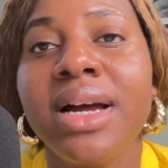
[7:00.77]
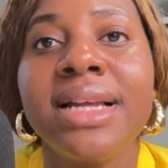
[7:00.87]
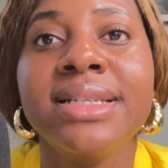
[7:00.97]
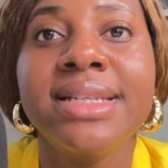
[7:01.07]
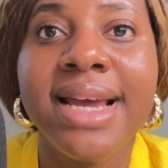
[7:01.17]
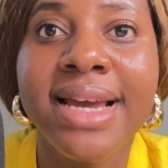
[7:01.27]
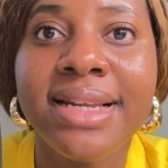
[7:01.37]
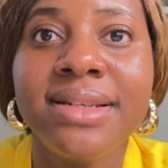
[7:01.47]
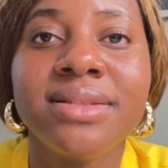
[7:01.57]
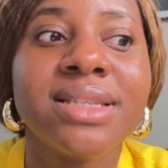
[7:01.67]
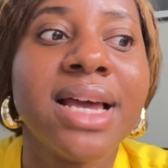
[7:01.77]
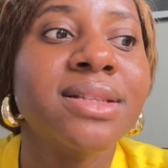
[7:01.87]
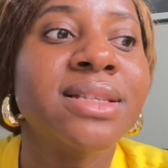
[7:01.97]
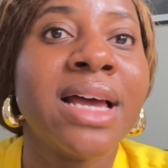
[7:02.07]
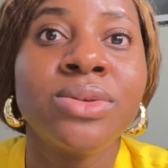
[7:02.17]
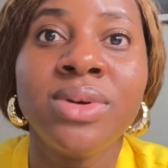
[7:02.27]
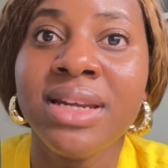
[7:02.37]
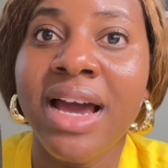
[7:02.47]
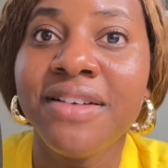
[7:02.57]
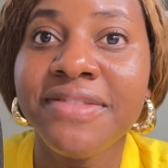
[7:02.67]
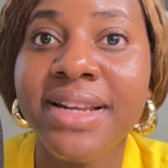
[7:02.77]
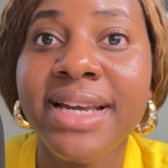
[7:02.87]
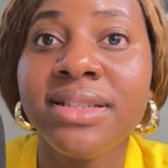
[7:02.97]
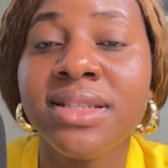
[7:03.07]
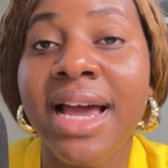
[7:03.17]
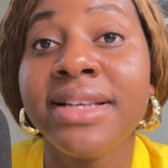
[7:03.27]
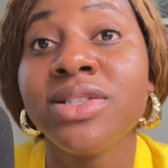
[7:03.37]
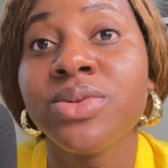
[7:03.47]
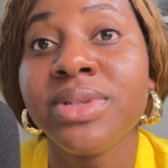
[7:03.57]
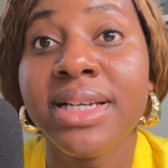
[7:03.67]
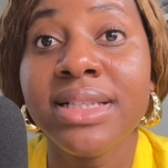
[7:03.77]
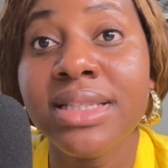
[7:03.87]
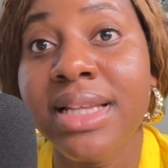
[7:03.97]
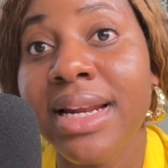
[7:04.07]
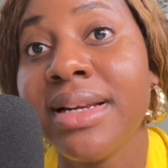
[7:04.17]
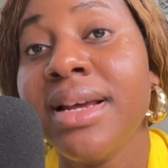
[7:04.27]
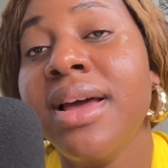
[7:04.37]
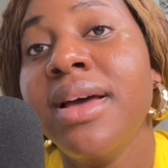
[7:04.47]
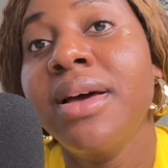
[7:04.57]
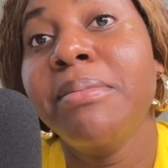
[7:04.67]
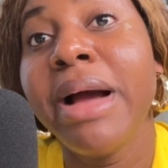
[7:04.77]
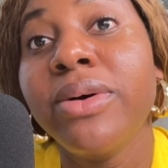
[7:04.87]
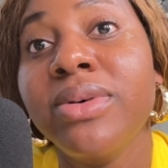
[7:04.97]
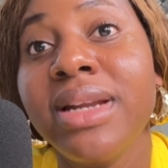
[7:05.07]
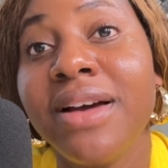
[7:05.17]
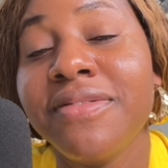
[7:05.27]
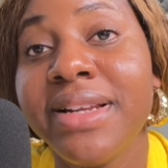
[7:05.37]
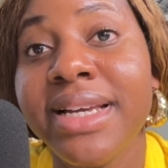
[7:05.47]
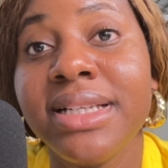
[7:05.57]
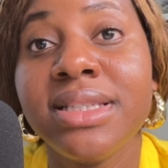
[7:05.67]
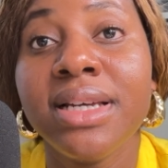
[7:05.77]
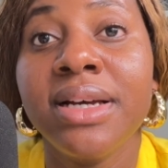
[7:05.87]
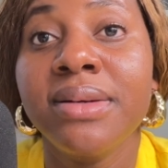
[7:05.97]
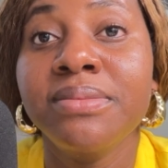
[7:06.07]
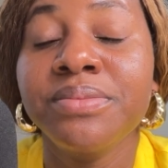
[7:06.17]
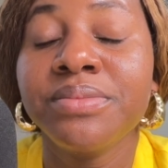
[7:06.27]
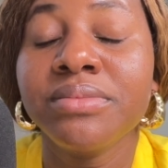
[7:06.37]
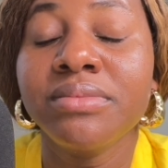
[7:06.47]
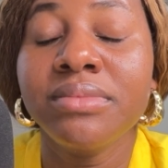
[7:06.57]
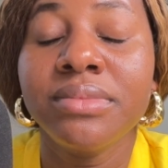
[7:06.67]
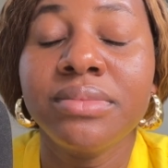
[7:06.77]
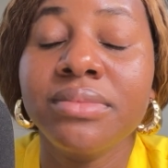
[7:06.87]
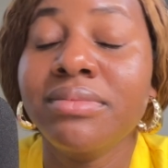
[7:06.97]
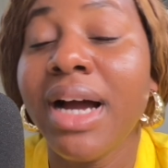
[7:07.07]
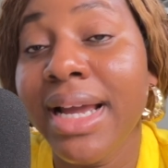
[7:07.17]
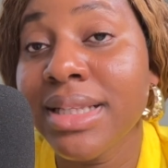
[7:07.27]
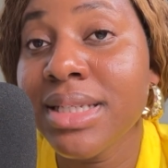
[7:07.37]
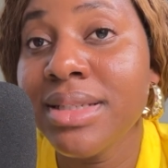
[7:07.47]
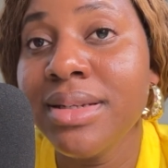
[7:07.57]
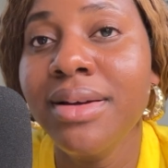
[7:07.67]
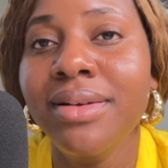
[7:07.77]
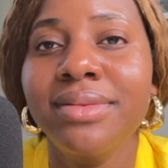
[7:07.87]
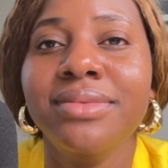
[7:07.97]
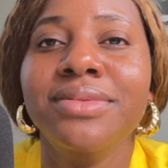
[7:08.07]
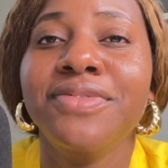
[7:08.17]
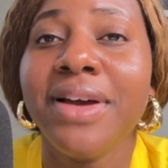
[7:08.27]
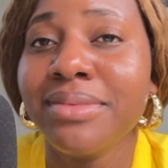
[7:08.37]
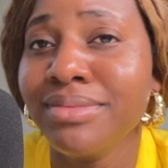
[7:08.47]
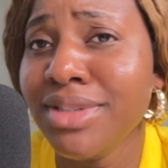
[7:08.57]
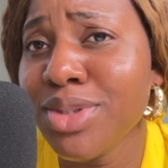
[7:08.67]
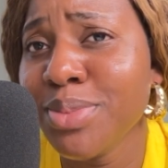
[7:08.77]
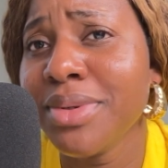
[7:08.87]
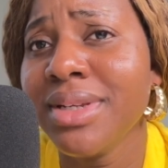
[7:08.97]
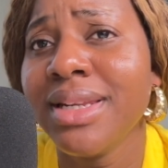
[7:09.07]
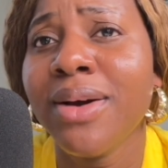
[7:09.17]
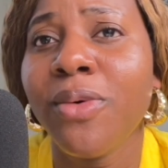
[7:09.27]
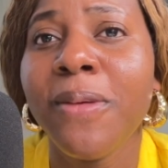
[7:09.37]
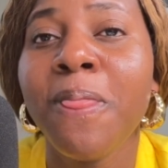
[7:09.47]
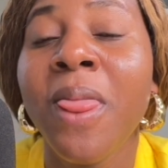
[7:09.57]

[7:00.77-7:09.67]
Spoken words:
and then start doing affiliates. I just recently started my own affiliate marketing if I need to put it that way.